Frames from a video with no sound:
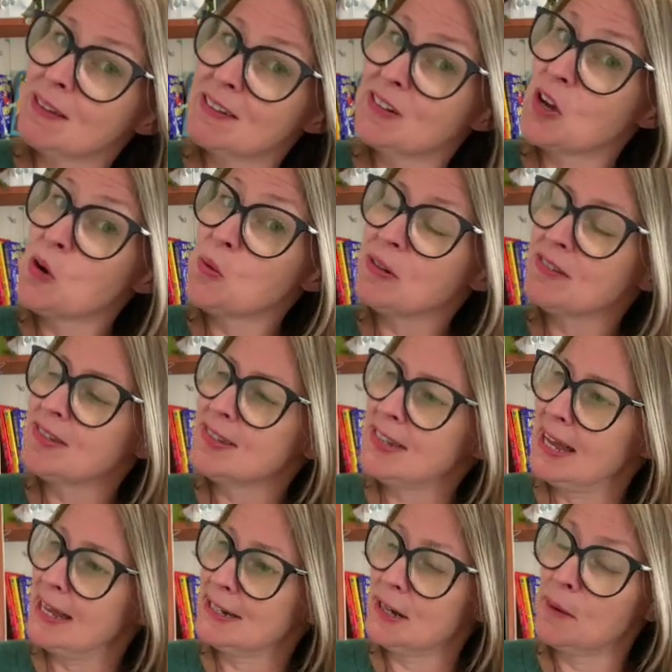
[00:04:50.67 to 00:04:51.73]
No one's
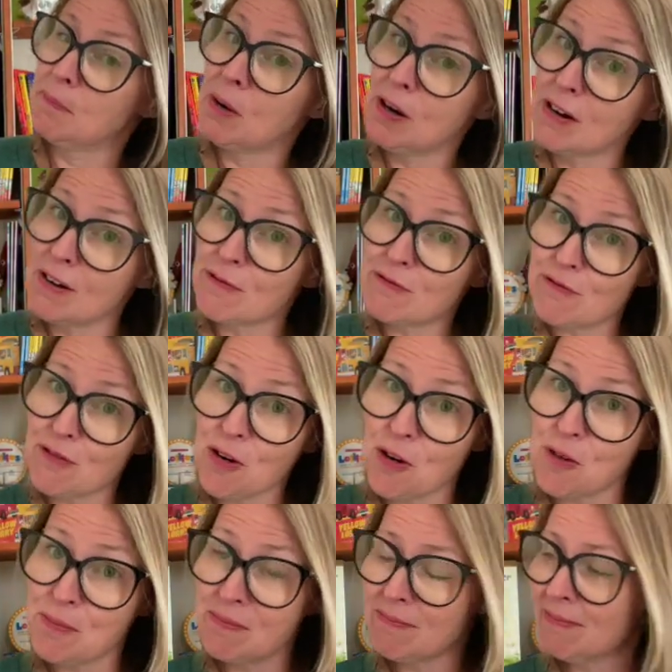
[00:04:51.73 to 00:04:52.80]
sad, apart
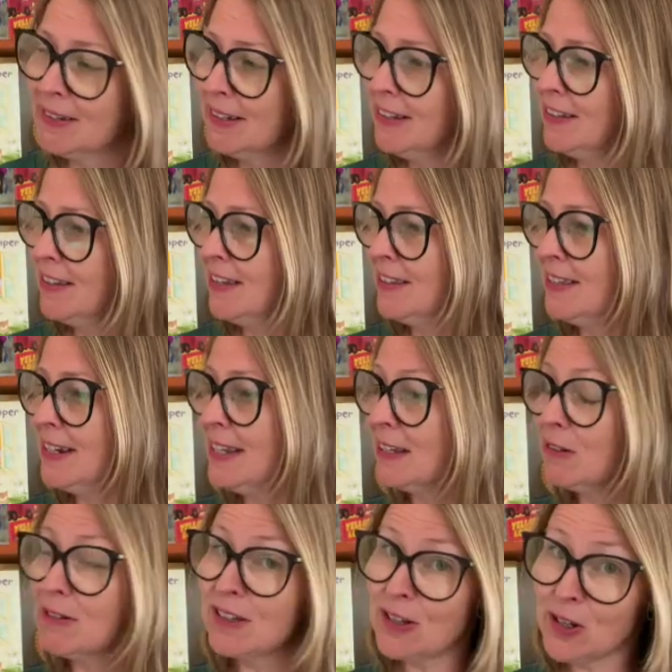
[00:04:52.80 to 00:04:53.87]
from the
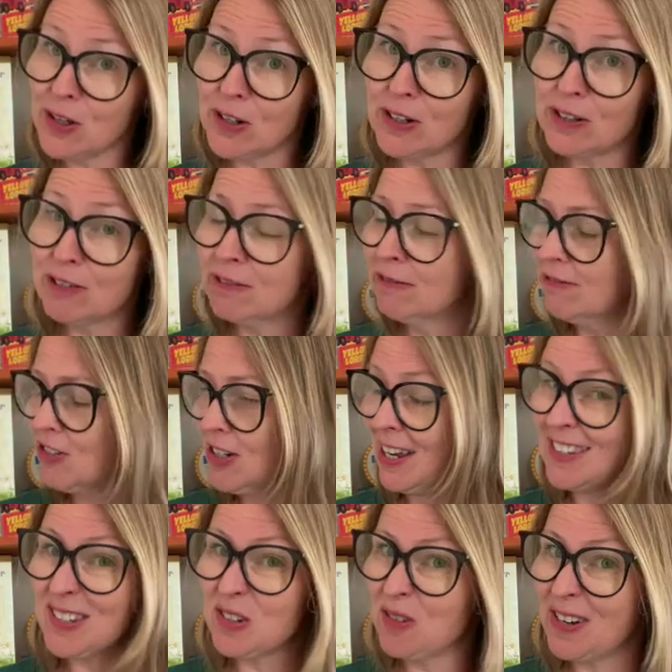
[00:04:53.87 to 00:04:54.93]
little girl. She
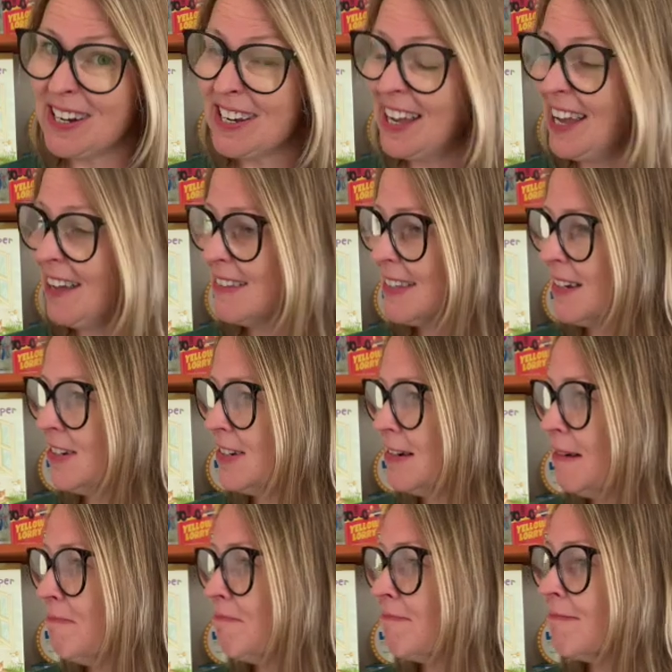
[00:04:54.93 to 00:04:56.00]
hasn't got any cats, has
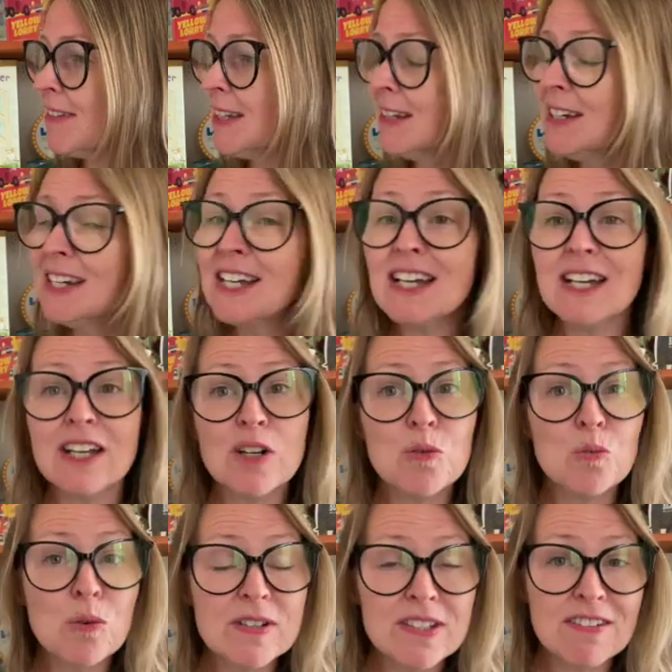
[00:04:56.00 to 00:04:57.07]
she? It
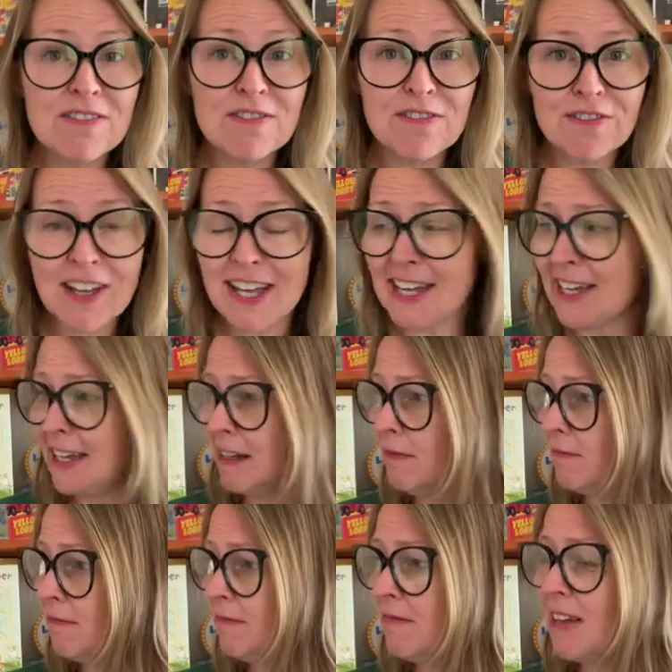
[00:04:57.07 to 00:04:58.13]
wasn't fair.
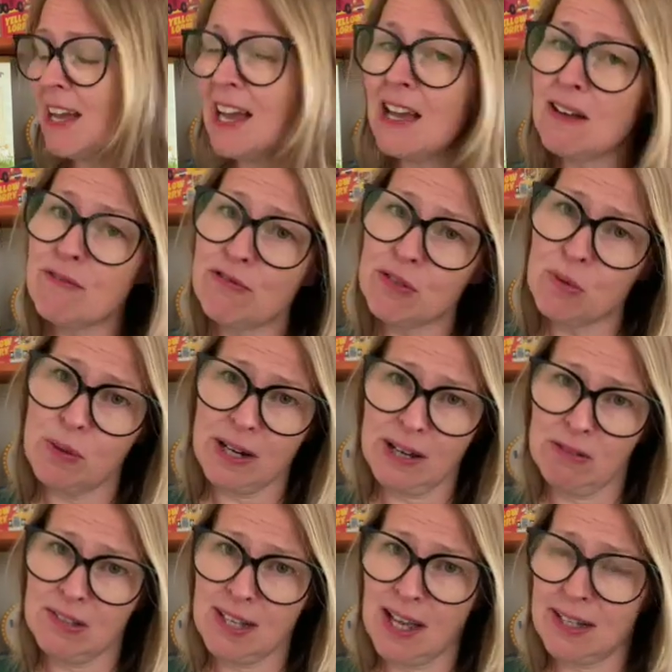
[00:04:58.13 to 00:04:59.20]
Everyone
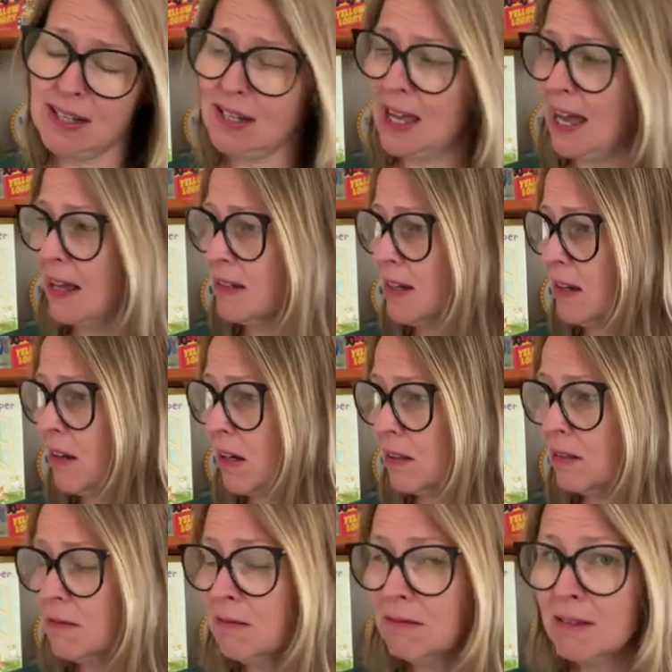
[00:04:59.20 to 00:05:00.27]
else had a cat to
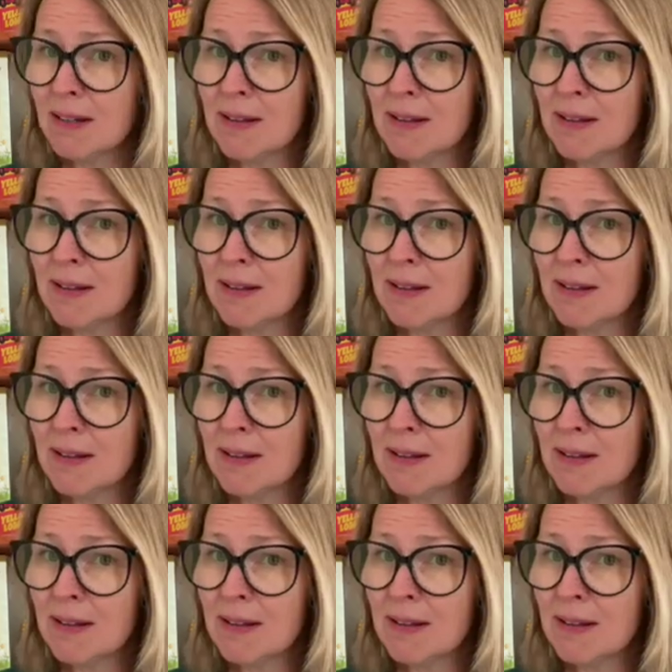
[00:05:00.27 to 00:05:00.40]
cuddle.